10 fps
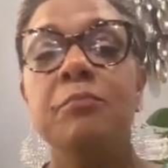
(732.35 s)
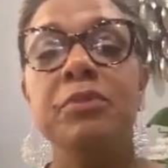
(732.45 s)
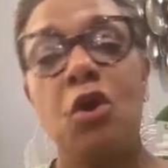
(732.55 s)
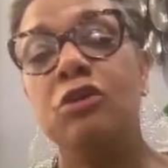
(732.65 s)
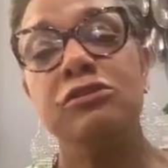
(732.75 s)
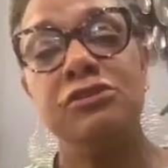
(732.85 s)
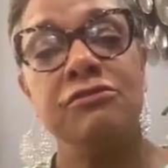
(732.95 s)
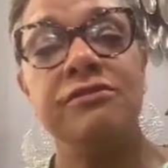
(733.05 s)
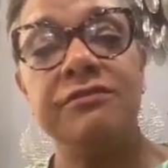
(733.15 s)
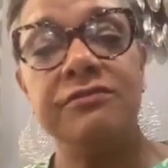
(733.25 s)
but
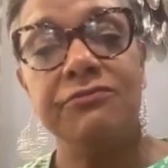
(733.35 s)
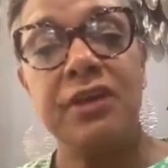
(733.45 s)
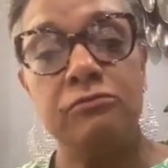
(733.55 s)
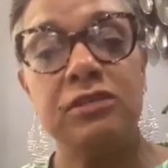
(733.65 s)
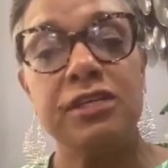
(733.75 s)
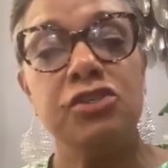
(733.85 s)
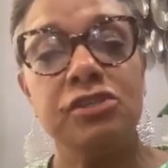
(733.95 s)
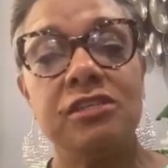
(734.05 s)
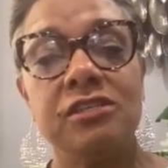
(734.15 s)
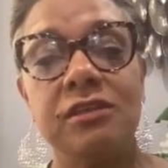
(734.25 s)
also the
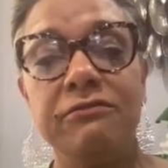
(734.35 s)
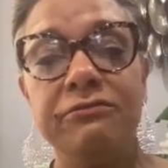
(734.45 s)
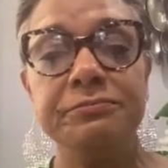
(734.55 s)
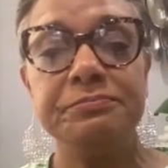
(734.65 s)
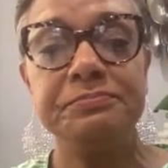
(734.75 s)
foundation itself.